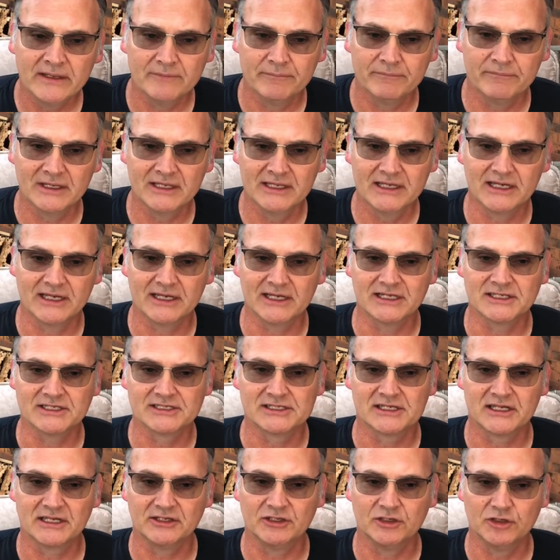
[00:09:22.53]

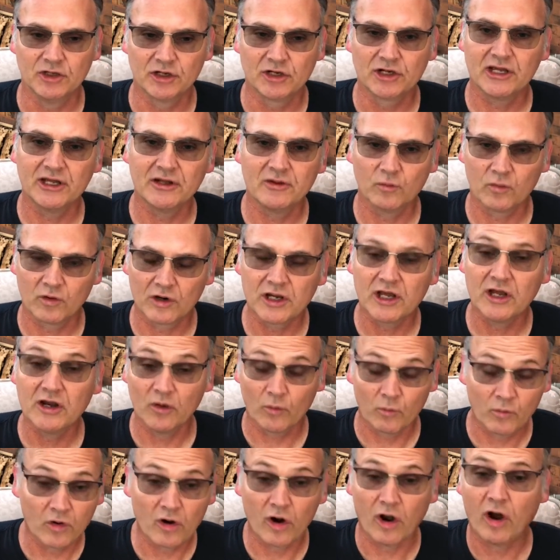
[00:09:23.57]
because
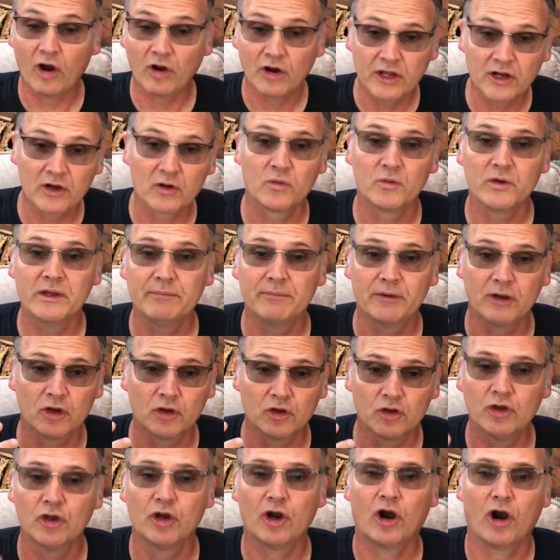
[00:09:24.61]
we're all gonna reap a
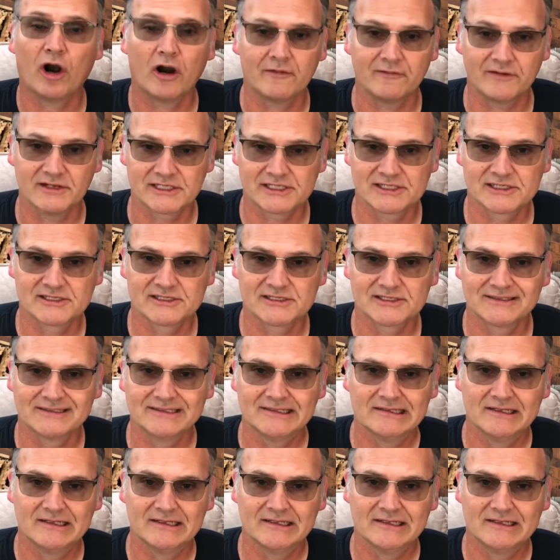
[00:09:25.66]
good harvest